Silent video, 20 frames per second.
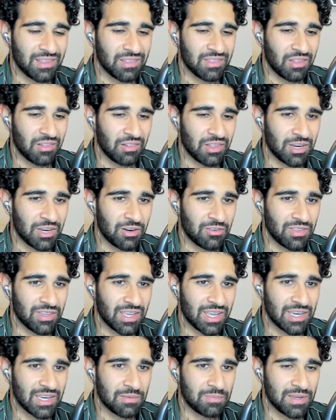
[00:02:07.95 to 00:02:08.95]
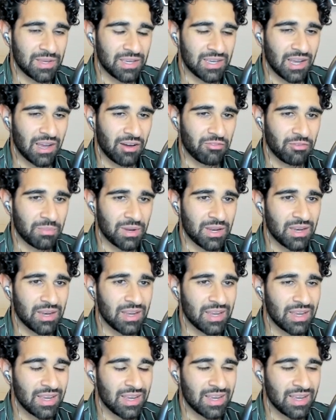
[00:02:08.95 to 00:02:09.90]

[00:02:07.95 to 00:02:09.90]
leader of the NDP government,